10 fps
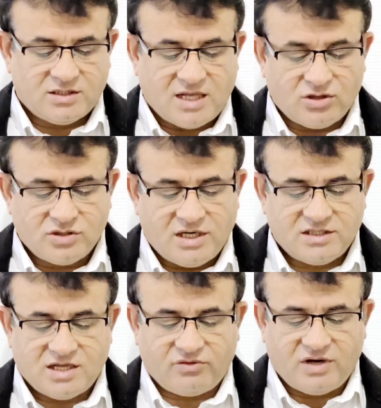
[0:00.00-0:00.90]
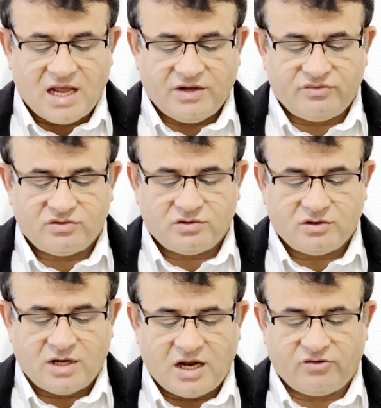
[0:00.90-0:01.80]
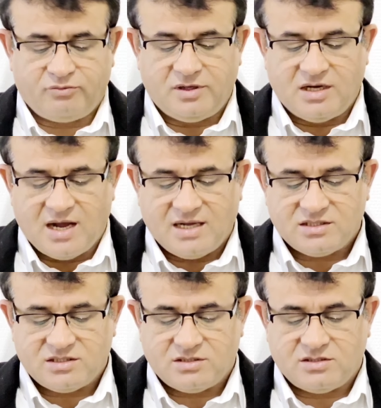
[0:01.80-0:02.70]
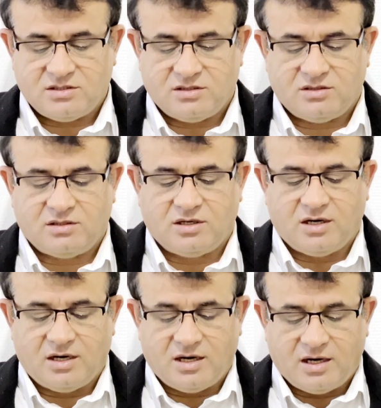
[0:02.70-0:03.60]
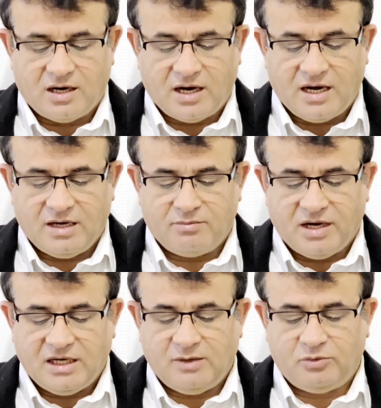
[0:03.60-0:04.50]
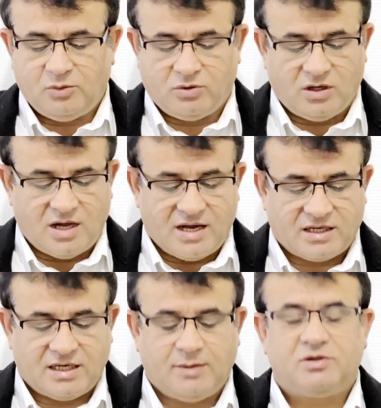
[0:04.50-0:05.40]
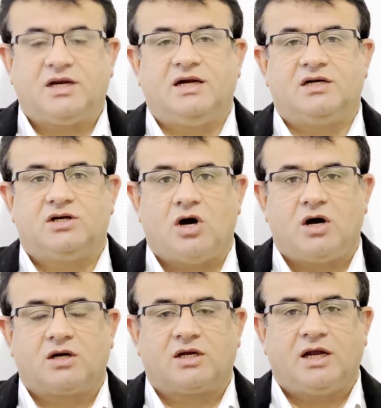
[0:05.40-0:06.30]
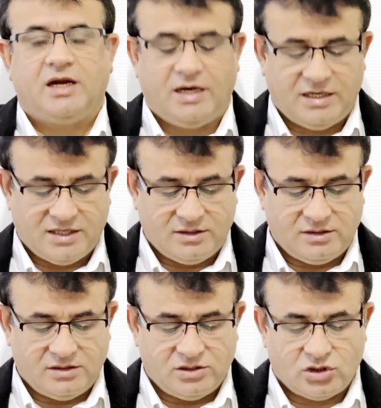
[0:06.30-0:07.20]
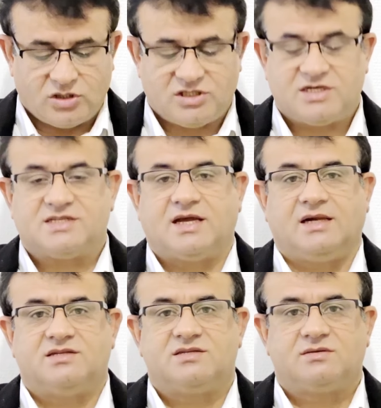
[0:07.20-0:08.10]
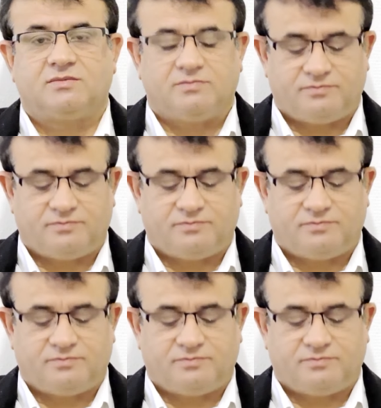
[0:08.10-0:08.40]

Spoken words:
Thousands of lives have been lost, and many people are kept in dark, hidden torture cells.